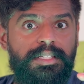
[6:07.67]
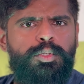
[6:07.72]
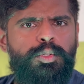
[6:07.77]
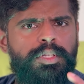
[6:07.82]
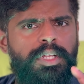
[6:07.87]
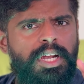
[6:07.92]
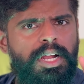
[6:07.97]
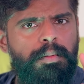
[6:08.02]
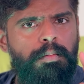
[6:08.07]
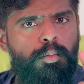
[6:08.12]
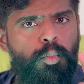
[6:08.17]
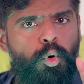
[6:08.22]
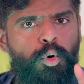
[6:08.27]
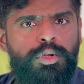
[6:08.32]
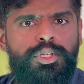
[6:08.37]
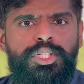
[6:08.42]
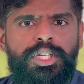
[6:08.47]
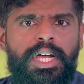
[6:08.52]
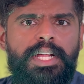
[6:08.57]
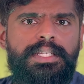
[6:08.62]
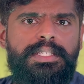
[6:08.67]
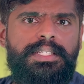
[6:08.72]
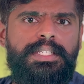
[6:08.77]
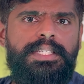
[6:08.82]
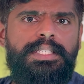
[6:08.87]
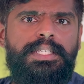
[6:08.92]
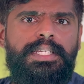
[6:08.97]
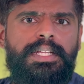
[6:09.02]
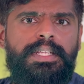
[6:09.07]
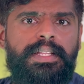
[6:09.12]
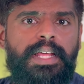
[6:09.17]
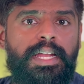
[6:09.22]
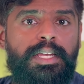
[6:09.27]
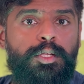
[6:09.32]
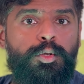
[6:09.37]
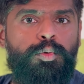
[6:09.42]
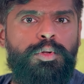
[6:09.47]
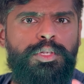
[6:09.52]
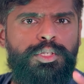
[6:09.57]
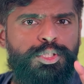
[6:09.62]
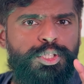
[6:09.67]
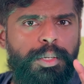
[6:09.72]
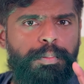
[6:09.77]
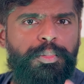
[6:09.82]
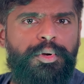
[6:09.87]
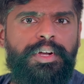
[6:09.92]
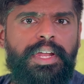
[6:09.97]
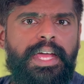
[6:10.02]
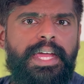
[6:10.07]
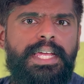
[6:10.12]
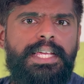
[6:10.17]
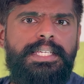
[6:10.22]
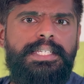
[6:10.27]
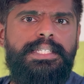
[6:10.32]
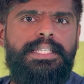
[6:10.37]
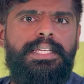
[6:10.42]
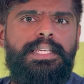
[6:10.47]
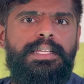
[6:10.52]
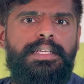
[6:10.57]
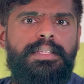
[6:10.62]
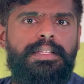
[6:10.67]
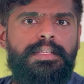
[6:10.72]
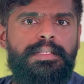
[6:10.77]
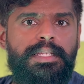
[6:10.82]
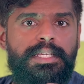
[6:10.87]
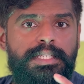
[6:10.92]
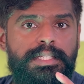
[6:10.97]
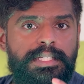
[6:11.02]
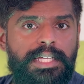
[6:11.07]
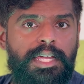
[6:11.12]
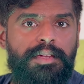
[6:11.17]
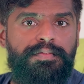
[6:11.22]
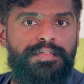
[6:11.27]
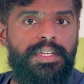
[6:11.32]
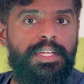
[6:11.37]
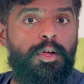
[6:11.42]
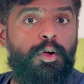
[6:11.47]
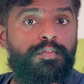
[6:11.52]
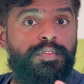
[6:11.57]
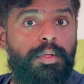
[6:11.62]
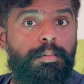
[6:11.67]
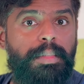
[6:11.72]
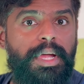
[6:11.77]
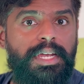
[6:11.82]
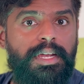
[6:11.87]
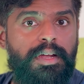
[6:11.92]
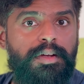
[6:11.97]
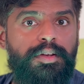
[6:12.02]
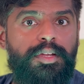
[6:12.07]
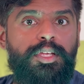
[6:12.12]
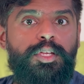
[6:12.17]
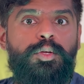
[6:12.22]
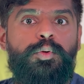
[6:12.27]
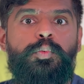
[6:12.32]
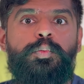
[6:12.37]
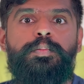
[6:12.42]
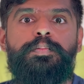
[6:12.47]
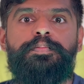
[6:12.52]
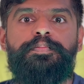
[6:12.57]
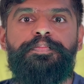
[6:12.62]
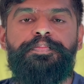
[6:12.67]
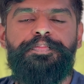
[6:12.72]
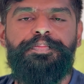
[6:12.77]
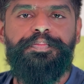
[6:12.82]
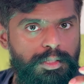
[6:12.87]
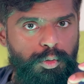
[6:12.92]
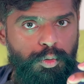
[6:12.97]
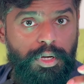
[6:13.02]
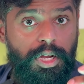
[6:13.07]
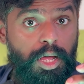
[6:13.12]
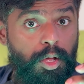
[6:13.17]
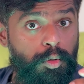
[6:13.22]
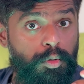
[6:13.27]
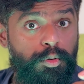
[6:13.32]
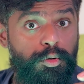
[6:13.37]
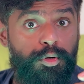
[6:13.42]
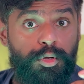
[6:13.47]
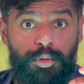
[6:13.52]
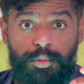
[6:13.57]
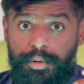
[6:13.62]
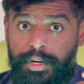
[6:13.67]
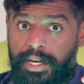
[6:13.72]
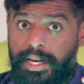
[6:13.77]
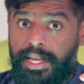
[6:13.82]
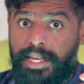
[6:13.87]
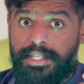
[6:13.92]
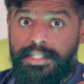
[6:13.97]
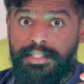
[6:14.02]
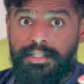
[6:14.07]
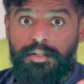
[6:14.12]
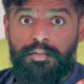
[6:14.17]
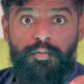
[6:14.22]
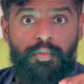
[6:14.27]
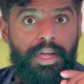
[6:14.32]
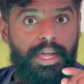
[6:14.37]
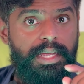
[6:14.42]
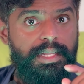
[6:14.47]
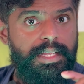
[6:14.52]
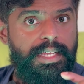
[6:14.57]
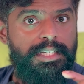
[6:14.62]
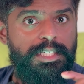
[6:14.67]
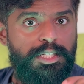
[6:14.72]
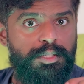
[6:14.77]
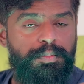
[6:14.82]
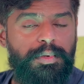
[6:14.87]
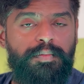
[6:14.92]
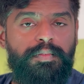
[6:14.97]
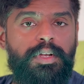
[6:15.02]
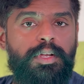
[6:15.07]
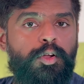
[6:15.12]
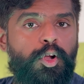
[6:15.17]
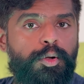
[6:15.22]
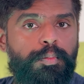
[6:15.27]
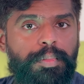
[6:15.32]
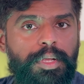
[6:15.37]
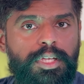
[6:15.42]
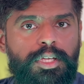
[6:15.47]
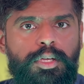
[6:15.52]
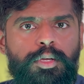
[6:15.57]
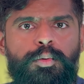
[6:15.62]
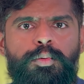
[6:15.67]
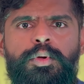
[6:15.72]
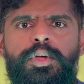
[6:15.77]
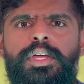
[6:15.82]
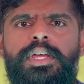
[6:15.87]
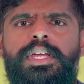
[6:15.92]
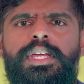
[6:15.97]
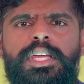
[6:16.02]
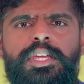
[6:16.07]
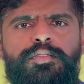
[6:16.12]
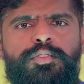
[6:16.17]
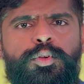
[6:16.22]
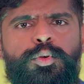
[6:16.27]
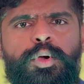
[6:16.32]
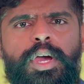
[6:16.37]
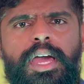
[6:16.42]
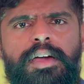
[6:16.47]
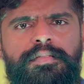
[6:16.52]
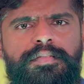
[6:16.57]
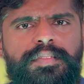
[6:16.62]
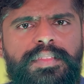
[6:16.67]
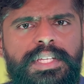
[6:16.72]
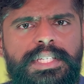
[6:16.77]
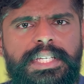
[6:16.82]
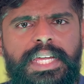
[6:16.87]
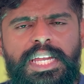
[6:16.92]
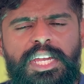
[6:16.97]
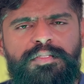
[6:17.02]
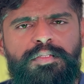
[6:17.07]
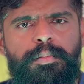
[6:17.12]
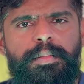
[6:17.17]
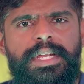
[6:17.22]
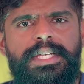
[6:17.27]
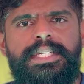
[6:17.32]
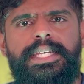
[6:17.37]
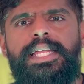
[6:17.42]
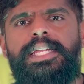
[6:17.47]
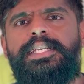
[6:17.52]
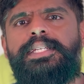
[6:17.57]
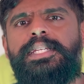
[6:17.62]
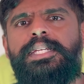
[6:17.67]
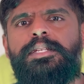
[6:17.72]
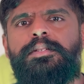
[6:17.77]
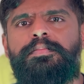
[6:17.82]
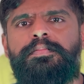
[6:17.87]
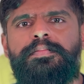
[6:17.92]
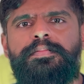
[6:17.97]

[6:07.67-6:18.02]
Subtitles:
So there are more chances that you will jeopardize the safety of the men under you. So now, do you realize why the SSB will not pick you if you have this kind of a mentality?